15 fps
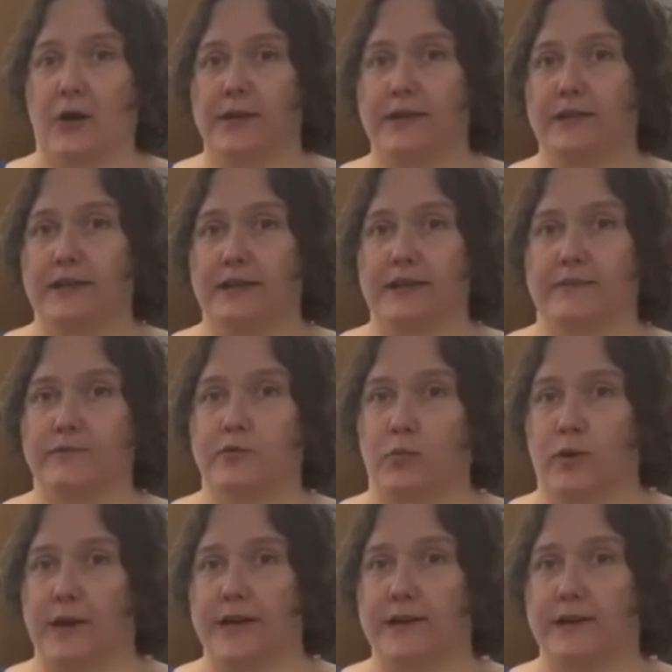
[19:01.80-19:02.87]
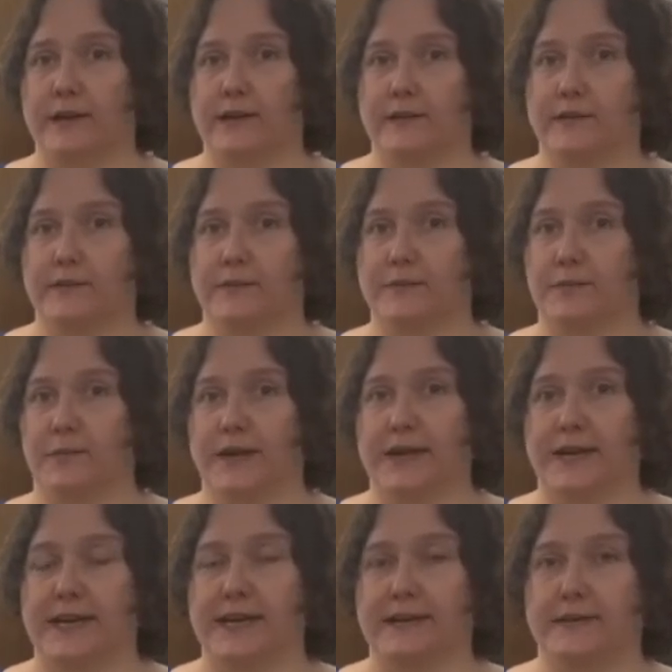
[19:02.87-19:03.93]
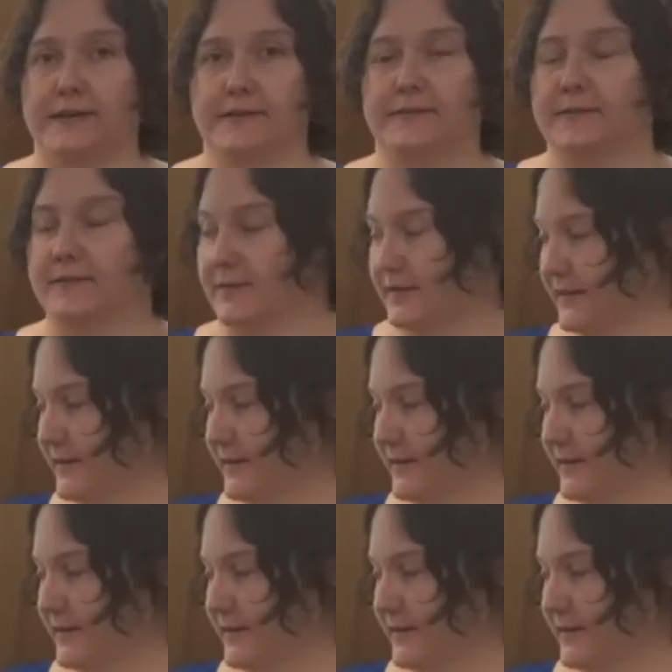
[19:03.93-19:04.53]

it lived, what it is, what it ate? Let's